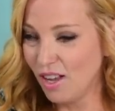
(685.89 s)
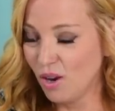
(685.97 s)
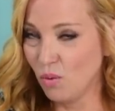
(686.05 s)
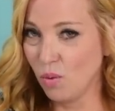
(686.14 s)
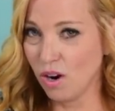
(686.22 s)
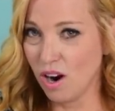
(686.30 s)

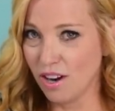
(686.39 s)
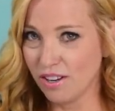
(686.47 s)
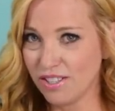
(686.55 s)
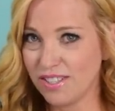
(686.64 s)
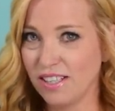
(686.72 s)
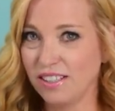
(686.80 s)
we're on
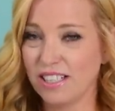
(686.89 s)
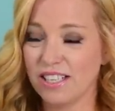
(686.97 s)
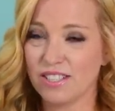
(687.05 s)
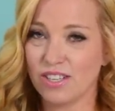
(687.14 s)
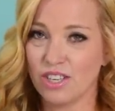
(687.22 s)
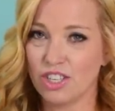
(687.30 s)
our sailing
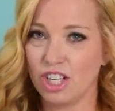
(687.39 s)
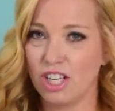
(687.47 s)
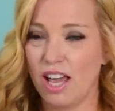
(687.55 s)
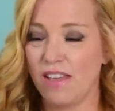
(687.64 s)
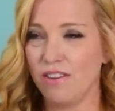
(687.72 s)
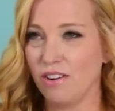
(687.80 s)
excursion,
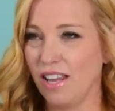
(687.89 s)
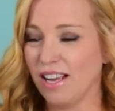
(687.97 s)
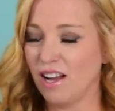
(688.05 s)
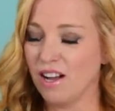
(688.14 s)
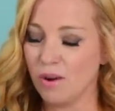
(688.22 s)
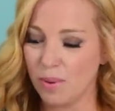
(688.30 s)
and they're
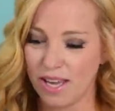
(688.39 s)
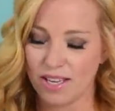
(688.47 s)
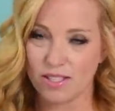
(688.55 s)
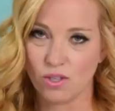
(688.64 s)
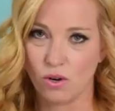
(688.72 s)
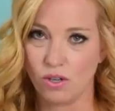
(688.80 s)
like, oh, we
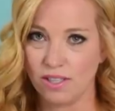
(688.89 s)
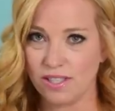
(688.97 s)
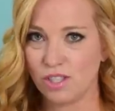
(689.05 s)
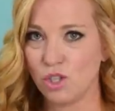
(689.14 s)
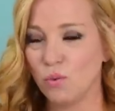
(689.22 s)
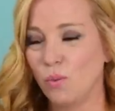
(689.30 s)
can't snorkel,
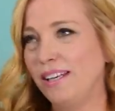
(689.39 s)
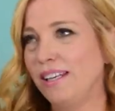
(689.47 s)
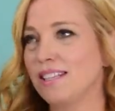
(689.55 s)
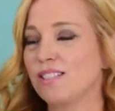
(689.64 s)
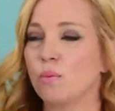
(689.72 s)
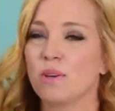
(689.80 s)
it's too
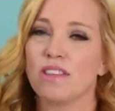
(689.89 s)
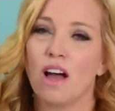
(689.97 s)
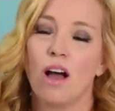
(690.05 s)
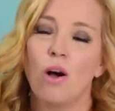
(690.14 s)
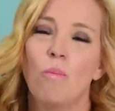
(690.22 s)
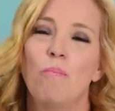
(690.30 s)
windy, so we
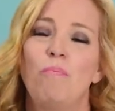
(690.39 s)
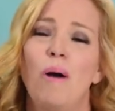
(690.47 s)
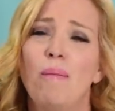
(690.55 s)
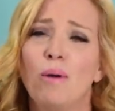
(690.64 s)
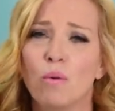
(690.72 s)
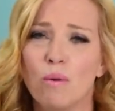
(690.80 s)
thought, oh,
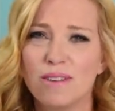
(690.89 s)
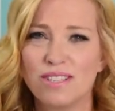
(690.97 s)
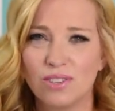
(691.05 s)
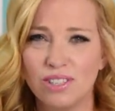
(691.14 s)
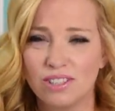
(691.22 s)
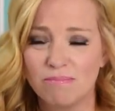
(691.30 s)
bummer, we're
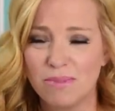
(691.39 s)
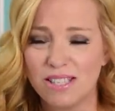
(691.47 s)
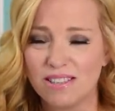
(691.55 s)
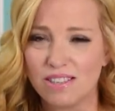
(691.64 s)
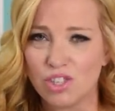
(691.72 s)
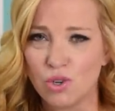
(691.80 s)
missing the
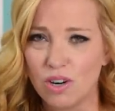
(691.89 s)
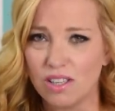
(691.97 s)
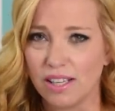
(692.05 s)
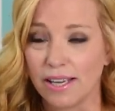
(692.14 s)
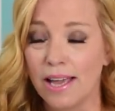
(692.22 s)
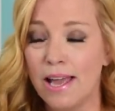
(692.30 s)

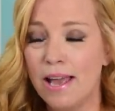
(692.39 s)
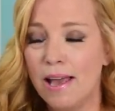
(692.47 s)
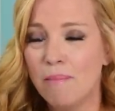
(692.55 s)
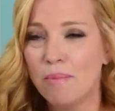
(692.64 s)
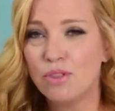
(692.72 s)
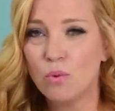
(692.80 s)
snorkeling.
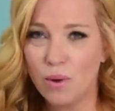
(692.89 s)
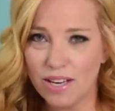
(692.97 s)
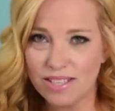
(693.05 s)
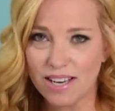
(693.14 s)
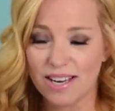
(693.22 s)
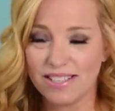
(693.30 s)
But the
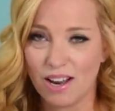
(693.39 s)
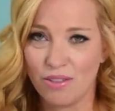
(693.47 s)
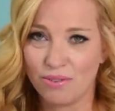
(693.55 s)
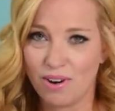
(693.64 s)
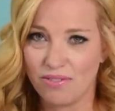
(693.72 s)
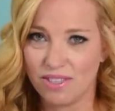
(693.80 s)
wind died
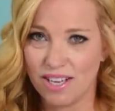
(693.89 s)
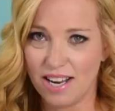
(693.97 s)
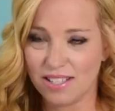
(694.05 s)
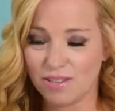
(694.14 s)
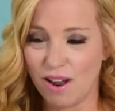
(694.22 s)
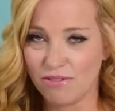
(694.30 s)
down throughout the
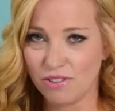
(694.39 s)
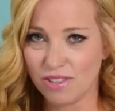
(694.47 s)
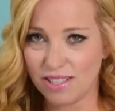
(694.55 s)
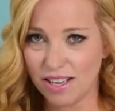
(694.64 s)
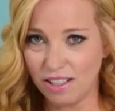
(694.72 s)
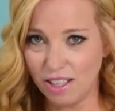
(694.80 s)
day, so after
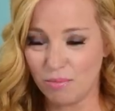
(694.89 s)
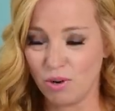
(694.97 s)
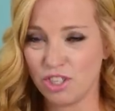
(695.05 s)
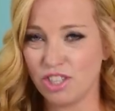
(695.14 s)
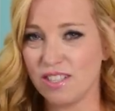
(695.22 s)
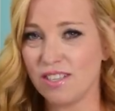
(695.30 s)
the sailing
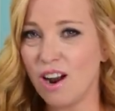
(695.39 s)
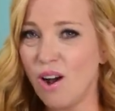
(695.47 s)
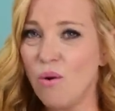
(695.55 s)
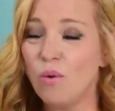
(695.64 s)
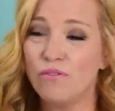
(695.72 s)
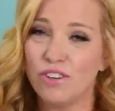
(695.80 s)
portion, they said,
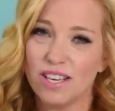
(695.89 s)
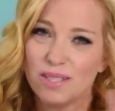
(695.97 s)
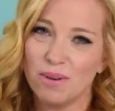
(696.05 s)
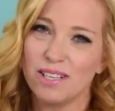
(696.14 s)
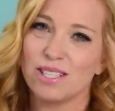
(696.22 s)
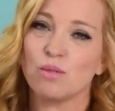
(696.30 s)
oh, well, if you
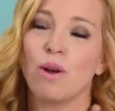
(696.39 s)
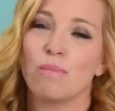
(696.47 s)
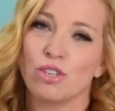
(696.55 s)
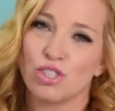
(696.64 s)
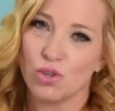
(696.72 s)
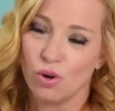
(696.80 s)
guys want to
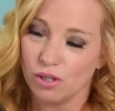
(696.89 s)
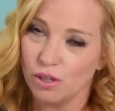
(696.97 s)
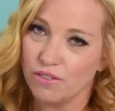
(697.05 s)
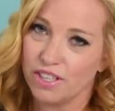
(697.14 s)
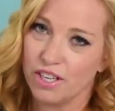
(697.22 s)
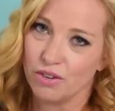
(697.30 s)
swim or snorkel
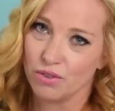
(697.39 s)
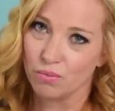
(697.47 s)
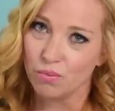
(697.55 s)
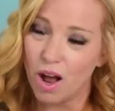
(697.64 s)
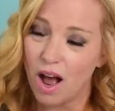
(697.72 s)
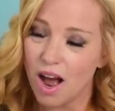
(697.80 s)
over here at the
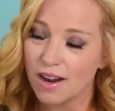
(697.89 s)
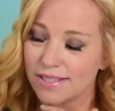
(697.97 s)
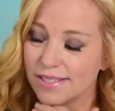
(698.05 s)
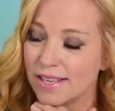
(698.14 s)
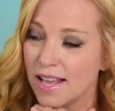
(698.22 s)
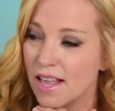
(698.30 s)

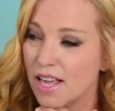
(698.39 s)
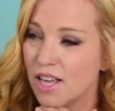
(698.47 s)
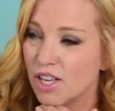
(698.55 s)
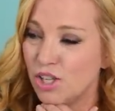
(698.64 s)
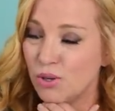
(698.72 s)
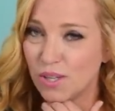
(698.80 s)
rocks,
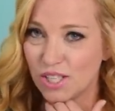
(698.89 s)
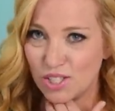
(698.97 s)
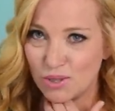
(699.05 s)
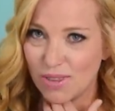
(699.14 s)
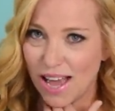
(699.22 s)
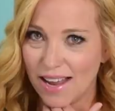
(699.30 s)
you can
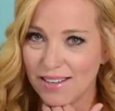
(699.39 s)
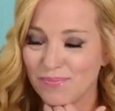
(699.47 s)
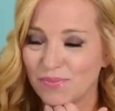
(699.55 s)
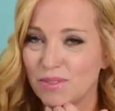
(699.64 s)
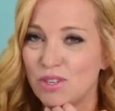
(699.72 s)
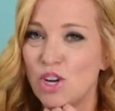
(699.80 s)
do that.
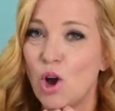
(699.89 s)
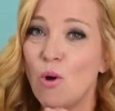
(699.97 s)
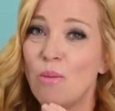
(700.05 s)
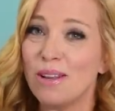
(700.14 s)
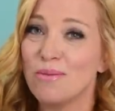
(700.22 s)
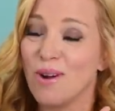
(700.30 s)

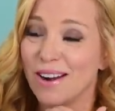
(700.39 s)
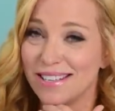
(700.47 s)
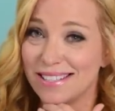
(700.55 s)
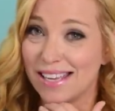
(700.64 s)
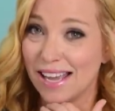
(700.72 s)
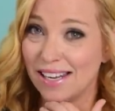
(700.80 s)
Nobody
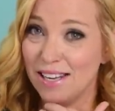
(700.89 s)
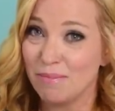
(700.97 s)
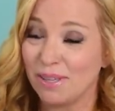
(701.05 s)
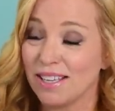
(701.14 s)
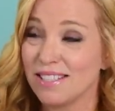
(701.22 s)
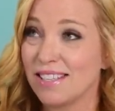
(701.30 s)
wanted to get in
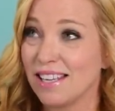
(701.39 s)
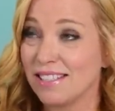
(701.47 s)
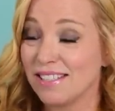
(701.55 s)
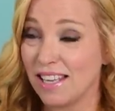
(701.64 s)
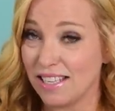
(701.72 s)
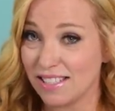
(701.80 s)
because
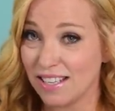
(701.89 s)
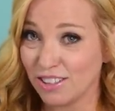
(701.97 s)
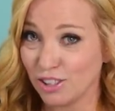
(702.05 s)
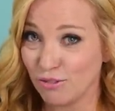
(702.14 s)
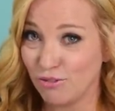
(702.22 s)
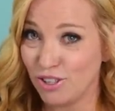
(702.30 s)
they
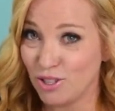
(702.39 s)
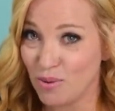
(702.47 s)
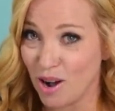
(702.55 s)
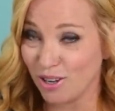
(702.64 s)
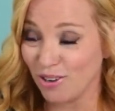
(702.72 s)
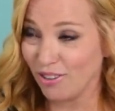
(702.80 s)
stuck their foot in the
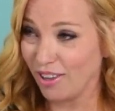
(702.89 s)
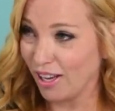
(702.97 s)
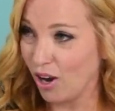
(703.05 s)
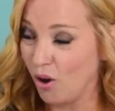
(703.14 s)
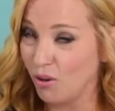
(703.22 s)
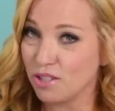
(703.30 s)
water, and they're
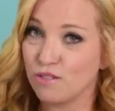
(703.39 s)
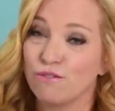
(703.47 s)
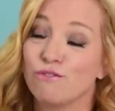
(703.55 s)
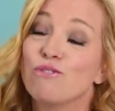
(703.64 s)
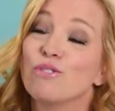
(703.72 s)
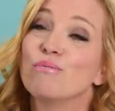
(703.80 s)
like, oh, it's
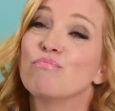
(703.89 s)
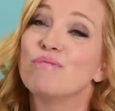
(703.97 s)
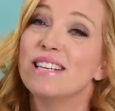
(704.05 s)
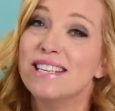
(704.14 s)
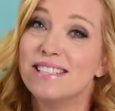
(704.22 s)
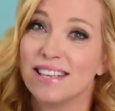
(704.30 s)

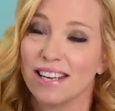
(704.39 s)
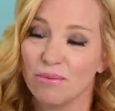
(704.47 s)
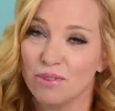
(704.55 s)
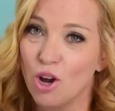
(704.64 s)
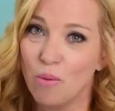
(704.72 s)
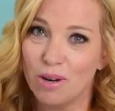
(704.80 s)

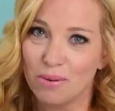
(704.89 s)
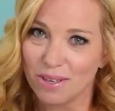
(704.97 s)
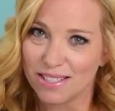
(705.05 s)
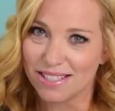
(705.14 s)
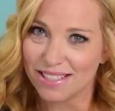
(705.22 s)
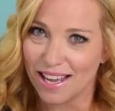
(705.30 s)
freezing. Nobody
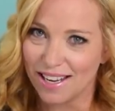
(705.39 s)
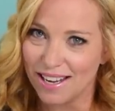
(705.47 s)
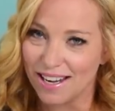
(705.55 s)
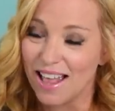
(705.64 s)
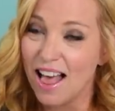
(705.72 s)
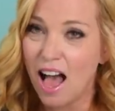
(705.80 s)
wants to get
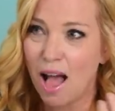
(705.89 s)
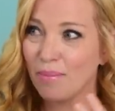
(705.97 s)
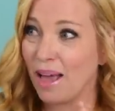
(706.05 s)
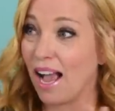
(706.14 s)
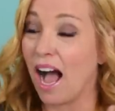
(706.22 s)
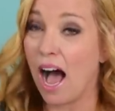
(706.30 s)
in.
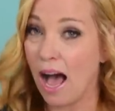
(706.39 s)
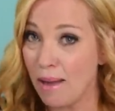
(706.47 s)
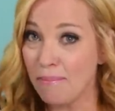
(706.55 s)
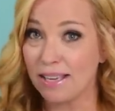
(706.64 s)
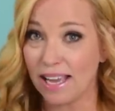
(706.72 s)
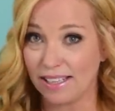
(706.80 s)
I'm like,
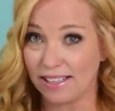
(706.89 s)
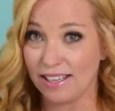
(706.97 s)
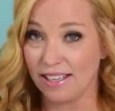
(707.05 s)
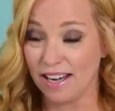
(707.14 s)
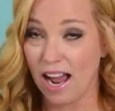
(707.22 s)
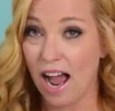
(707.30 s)
I'm getting
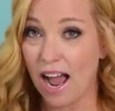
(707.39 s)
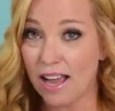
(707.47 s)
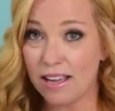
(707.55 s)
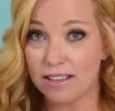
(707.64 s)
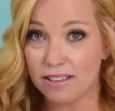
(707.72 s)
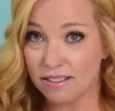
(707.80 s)
in.
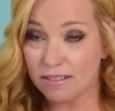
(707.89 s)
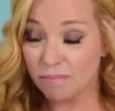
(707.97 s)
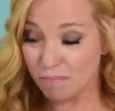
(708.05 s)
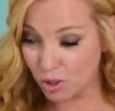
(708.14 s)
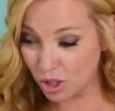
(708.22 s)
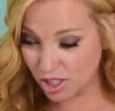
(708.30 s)
I
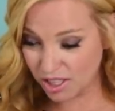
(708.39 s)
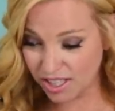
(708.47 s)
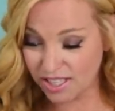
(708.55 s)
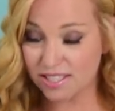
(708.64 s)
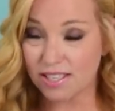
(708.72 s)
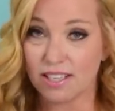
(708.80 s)
booked
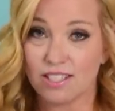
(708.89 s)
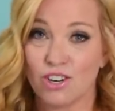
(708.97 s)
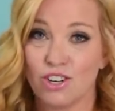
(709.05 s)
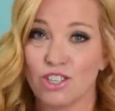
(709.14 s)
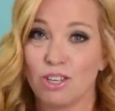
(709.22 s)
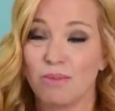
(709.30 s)
this
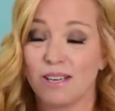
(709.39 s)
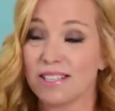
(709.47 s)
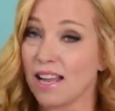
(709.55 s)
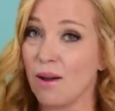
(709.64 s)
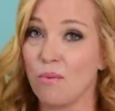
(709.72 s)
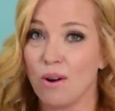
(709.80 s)
excursion
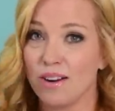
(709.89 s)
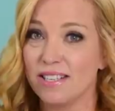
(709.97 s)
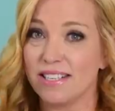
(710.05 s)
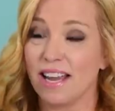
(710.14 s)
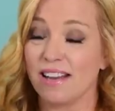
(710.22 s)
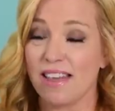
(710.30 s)
because I
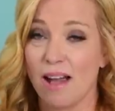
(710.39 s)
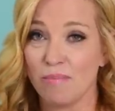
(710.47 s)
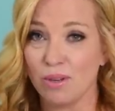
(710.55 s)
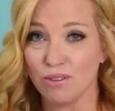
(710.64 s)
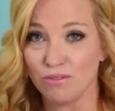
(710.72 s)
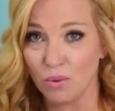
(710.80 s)
wanted to get in
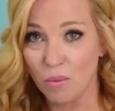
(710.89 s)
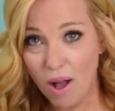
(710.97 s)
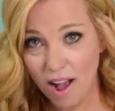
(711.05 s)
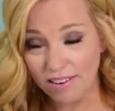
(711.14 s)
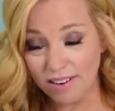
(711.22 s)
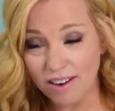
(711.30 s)
that beautiful
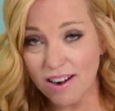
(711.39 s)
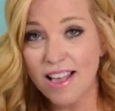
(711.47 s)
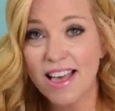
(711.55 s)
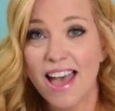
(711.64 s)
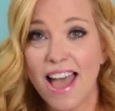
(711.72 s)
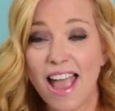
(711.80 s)
water,
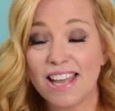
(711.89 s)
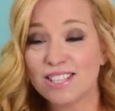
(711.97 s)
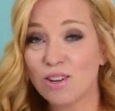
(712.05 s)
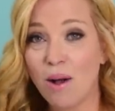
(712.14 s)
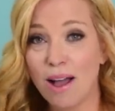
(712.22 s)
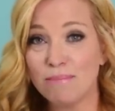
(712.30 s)

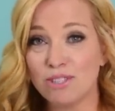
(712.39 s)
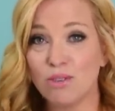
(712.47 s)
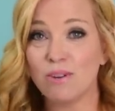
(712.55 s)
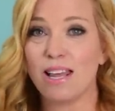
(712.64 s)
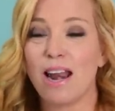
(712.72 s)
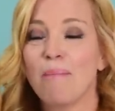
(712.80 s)
and so I'm
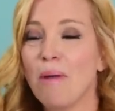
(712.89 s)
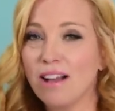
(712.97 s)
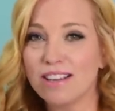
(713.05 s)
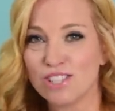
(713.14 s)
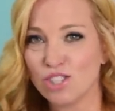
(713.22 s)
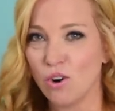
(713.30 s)
doing it. I'm
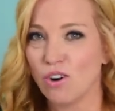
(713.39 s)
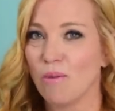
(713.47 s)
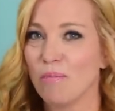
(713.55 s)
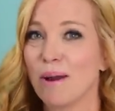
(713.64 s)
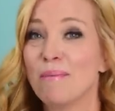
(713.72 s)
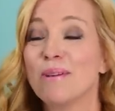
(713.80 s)
not going to
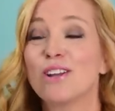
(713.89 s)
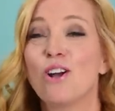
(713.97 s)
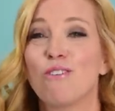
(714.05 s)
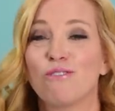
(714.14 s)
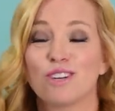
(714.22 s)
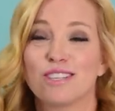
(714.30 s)
snorkel, but I'm going to
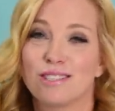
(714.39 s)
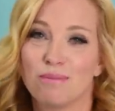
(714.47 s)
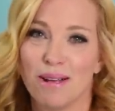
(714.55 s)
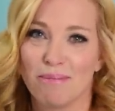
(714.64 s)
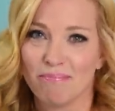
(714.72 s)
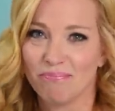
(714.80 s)
go for a
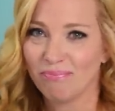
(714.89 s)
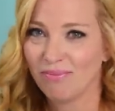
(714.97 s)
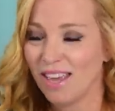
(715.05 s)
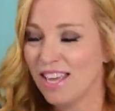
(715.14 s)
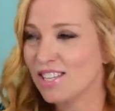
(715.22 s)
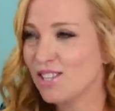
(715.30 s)
swim.
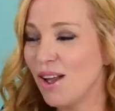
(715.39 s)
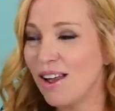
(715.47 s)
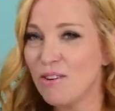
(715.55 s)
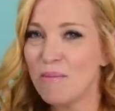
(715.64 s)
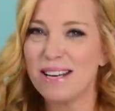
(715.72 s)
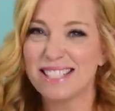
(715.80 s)
So
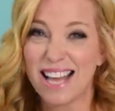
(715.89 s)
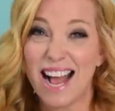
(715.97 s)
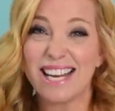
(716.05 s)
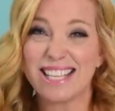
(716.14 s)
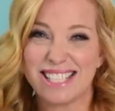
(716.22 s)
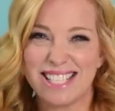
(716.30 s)
everybody's
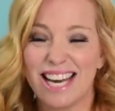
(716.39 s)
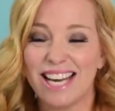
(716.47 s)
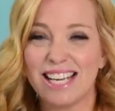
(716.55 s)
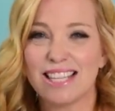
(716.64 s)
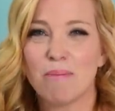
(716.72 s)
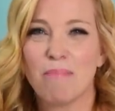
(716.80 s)
kind of
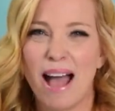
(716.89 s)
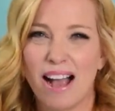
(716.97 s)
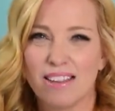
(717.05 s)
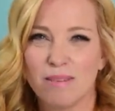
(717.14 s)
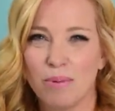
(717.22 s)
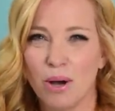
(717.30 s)
standing at the
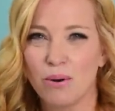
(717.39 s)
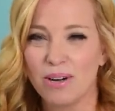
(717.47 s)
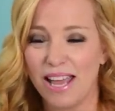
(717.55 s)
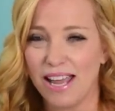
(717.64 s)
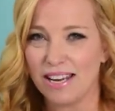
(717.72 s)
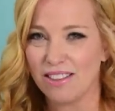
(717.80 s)
back of the boat,
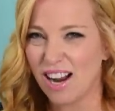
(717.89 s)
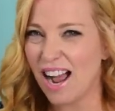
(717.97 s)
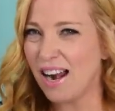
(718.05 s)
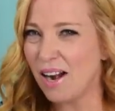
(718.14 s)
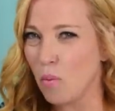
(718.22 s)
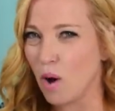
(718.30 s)
and they're
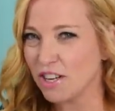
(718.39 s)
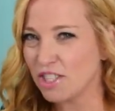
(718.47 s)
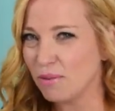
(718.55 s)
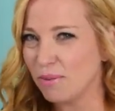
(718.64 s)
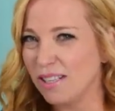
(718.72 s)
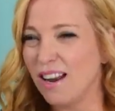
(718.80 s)
kind of
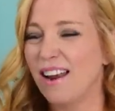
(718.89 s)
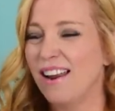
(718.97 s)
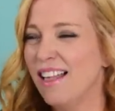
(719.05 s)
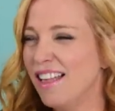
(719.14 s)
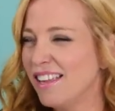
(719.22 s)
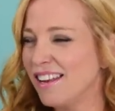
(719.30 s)
watching me, not
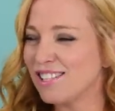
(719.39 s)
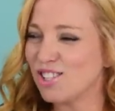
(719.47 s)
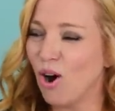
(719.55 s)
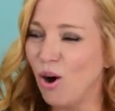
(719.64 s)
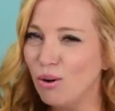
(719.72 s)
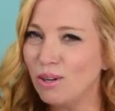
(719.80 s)

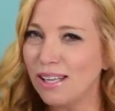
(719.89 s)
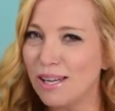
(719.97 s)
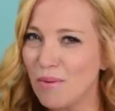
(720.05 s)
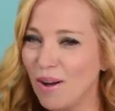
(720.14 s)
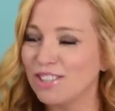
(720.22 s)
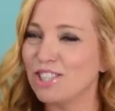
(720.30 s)

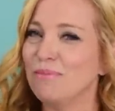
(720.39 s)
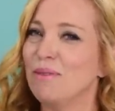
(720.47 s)
totally watching me,